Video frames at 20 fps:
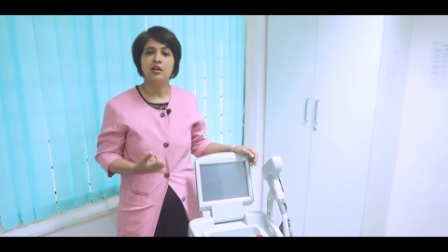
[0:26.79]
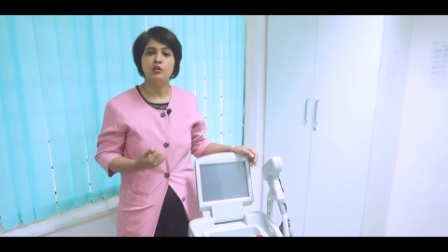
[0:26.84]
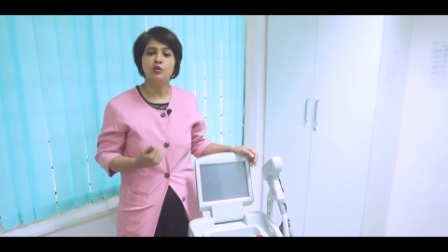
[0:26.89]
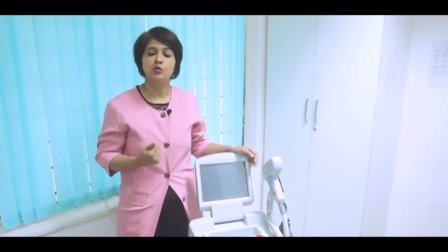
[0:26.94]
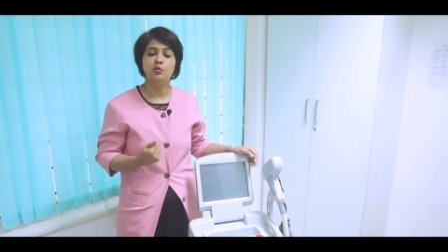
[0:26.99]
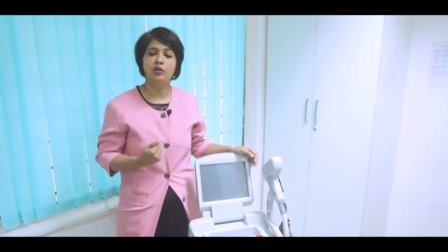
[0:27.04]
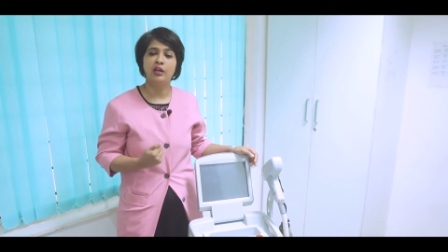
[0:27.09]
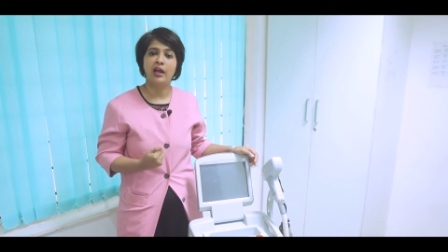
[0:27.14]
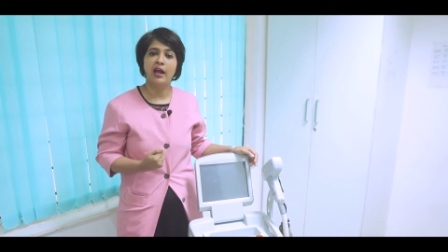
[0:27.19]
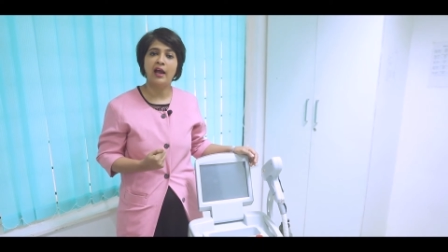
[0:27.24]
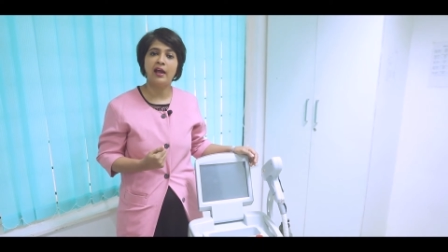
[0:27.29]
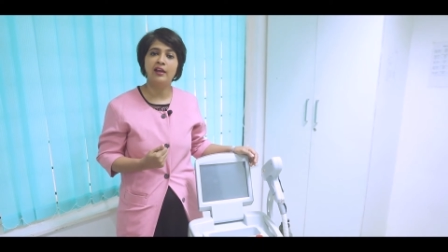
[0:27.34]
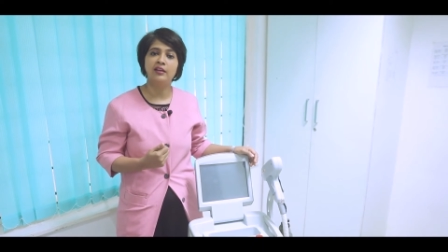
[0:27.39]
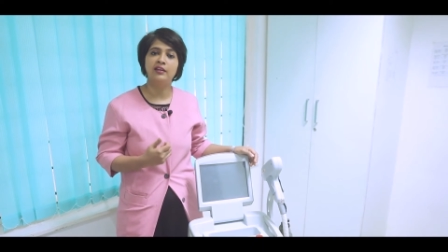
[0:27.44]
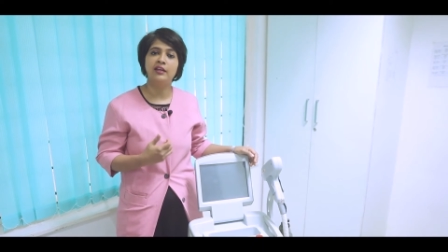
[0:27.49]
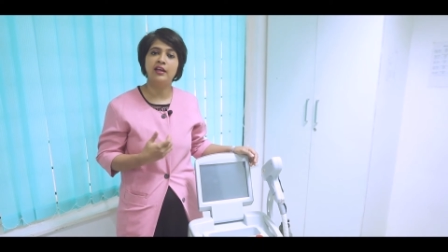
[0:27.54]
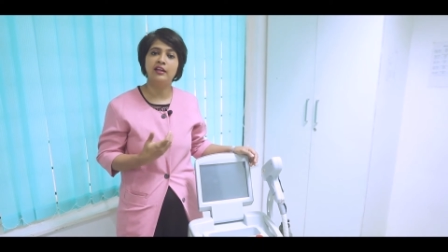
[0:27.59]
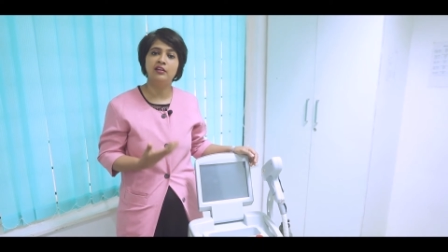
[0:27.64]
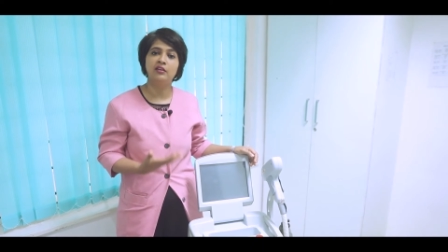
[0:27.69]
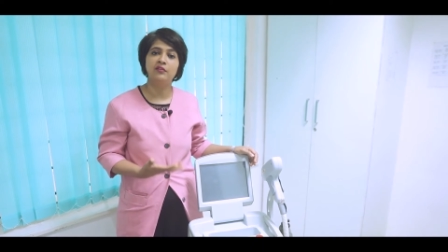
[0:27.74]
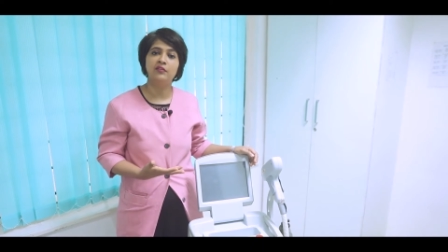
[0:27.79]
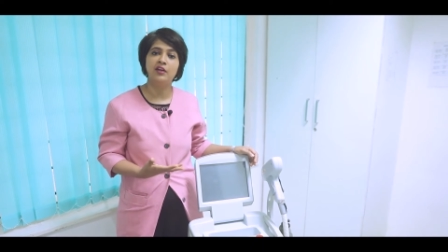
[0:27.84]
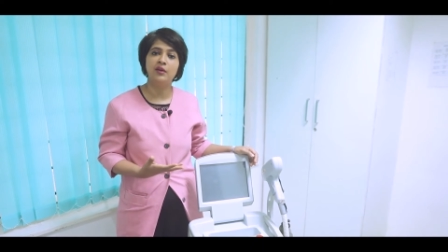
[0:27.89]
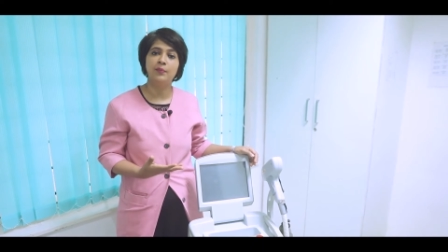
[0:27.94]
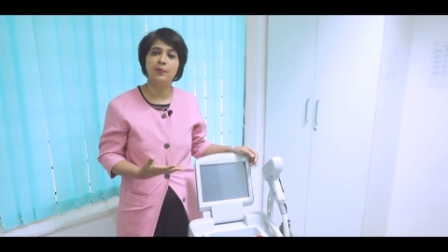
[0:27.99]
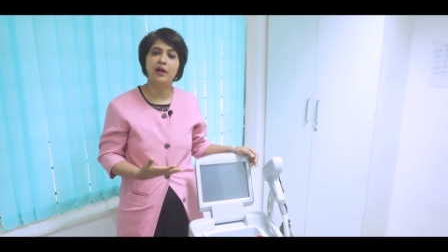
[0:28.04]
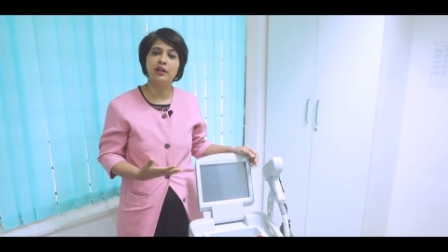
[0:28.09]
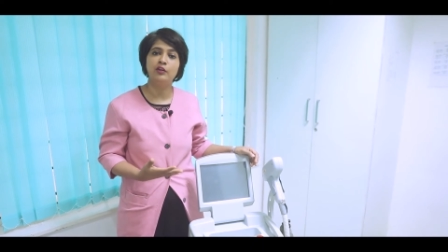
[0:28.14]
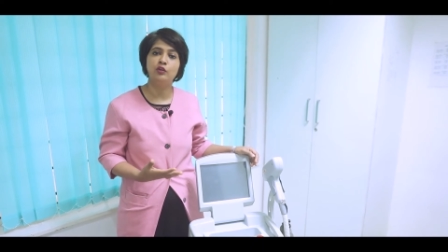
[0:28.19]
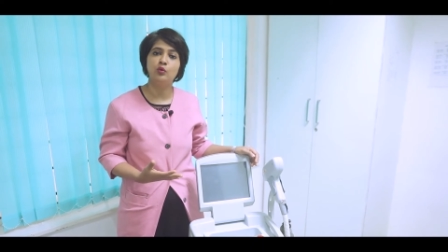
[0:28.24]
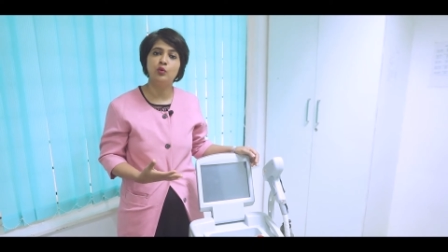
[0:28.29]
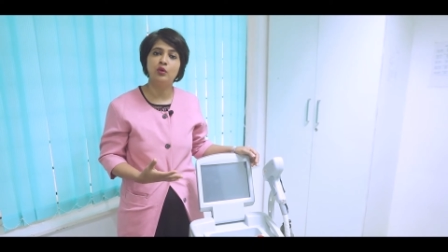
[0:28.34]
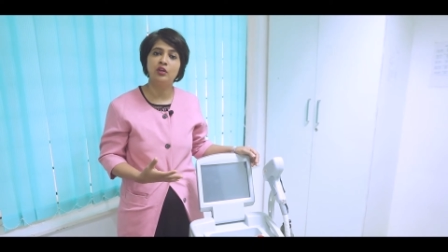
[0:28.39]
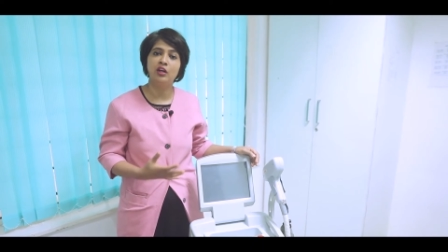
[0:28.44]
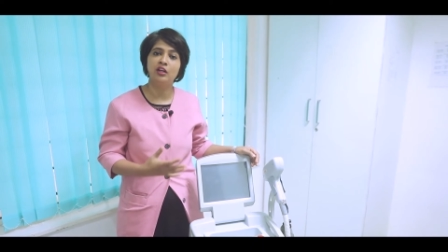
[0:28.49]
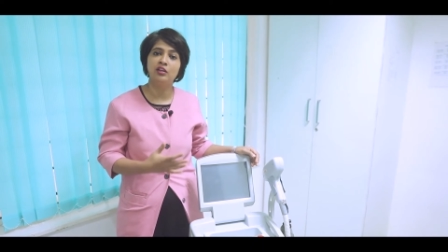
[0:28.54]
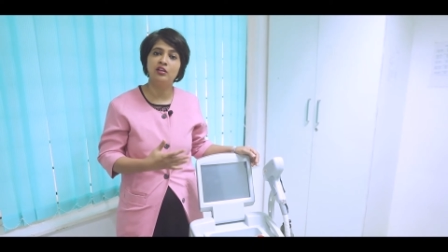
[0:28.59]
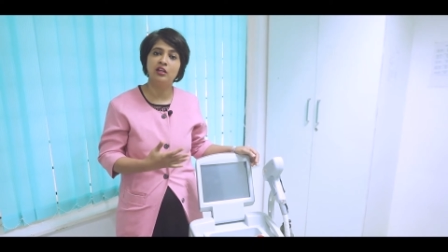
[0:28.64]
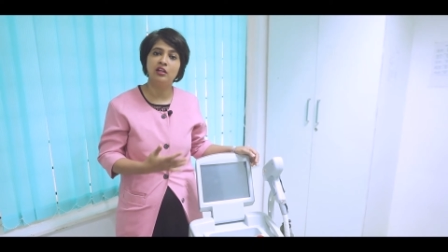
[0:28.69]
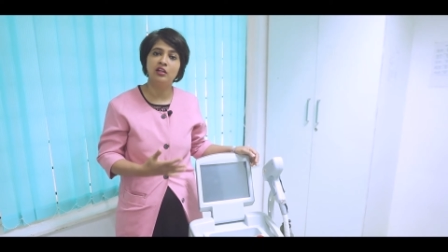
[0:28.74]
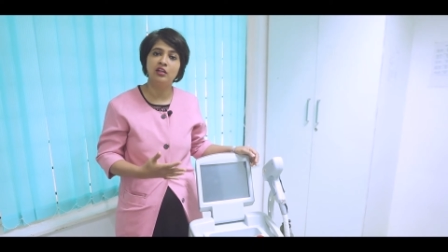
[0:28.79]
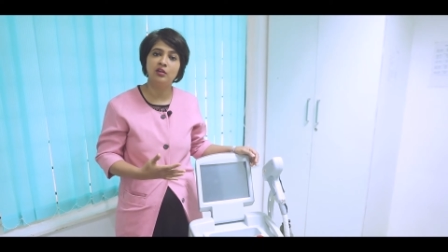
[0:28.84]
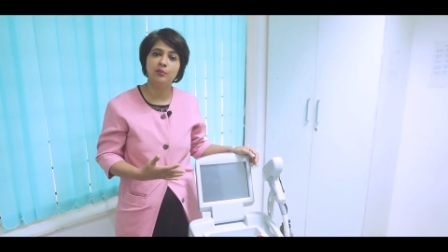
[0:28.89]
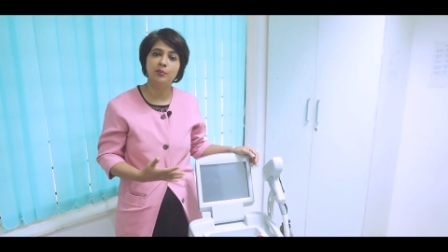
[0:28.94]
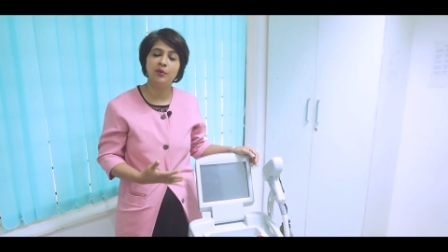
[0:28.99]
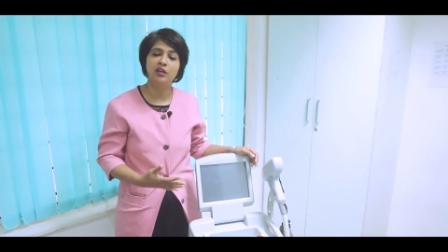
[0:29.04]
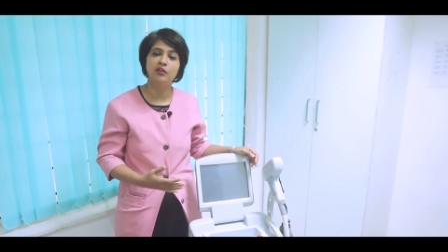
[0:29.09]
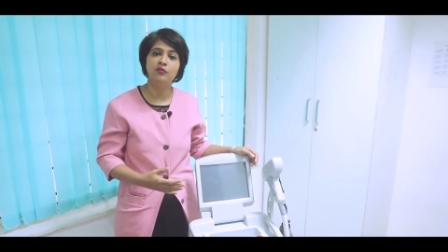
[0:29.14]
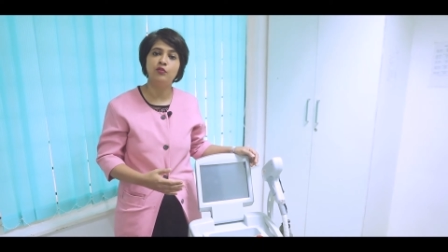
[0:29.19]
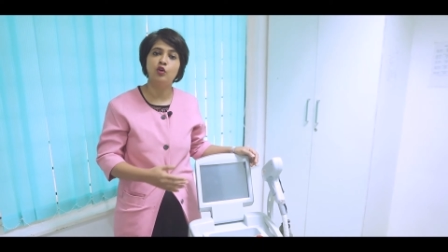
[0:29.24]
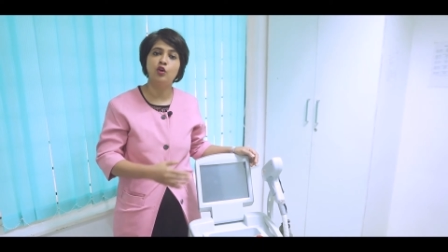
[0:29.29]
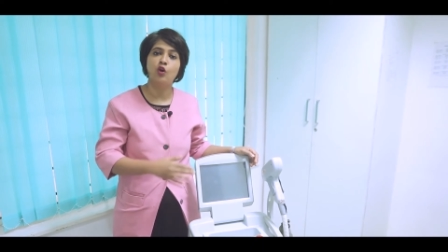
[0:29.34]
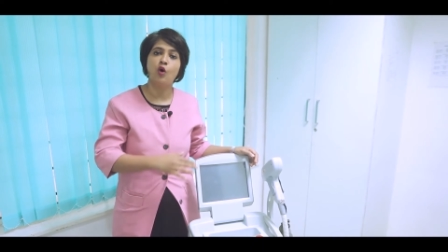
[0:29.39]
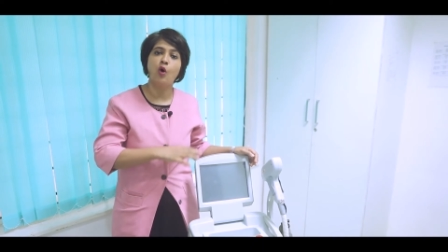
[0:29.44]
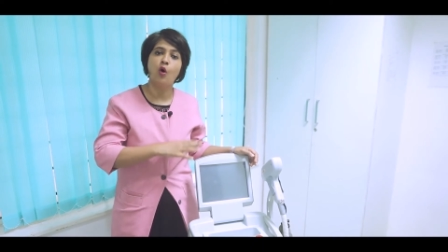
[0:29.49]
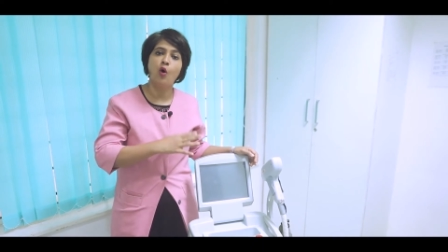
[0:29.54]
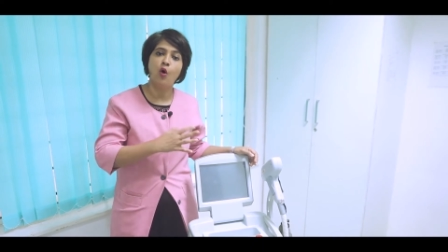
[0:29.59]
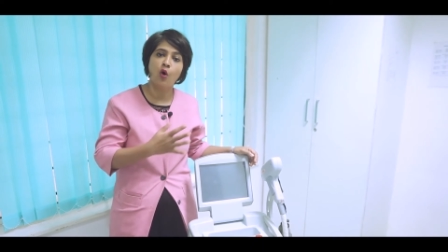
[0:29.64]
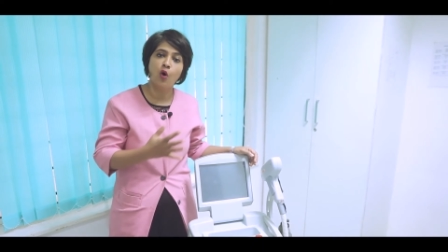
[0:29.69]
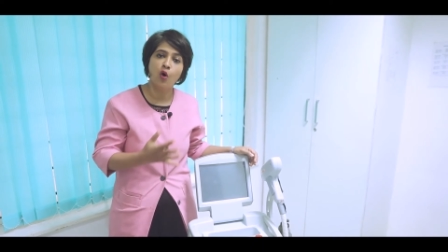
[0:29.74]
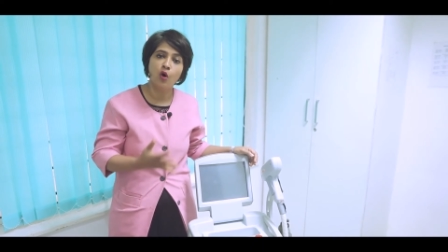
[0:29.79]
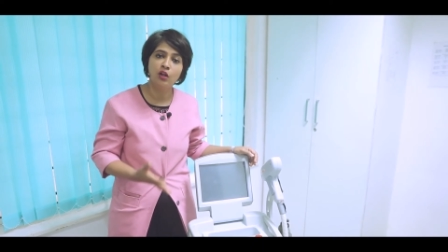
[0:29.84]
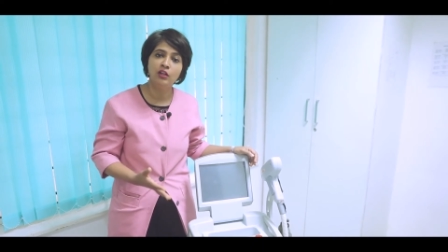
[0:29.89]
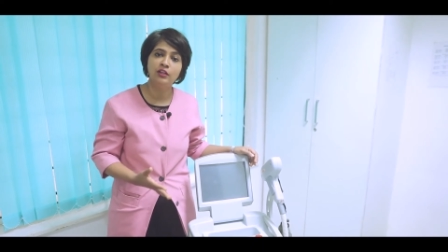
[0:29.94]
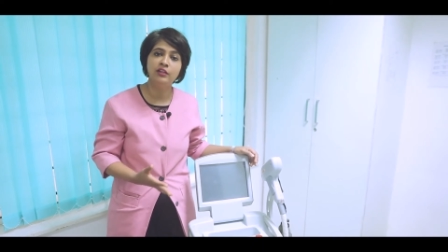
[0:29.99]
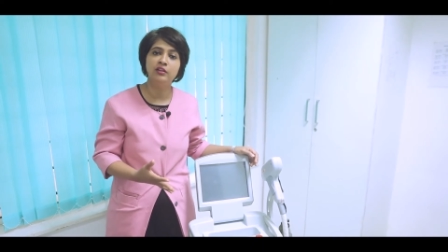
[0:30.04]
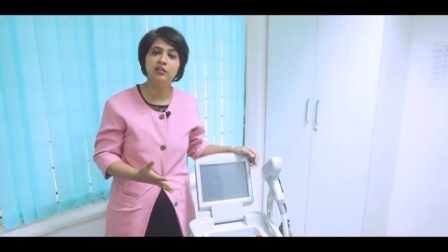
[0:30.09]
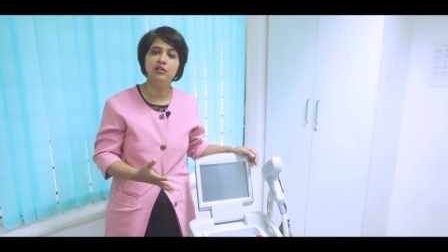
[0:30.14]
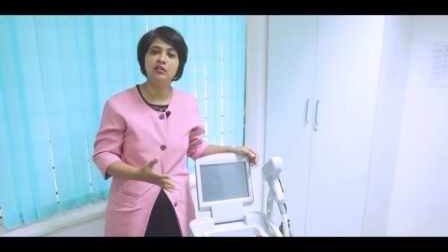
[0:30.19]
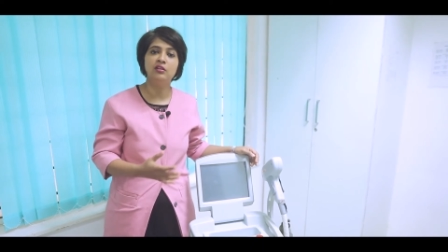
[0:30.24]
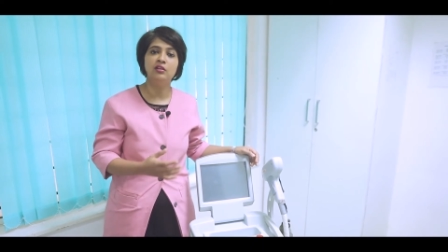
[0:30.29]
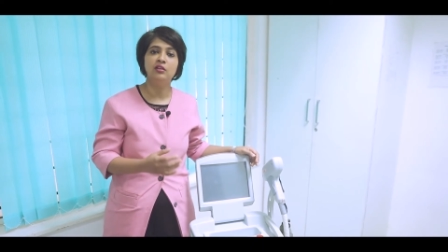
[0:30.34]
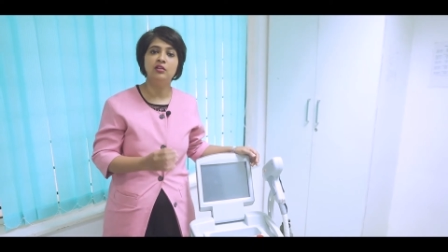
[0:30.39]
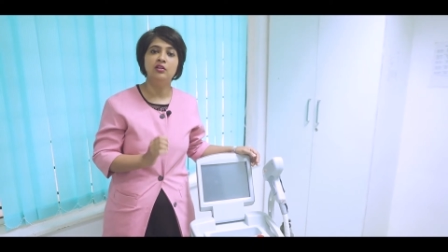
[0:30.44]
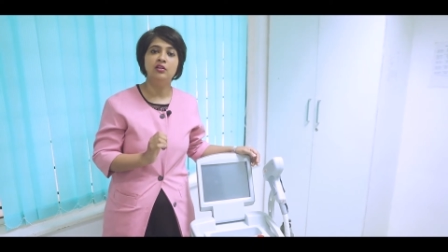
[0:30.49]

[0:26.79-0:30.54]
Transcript: You can get away by doing a treatment for all the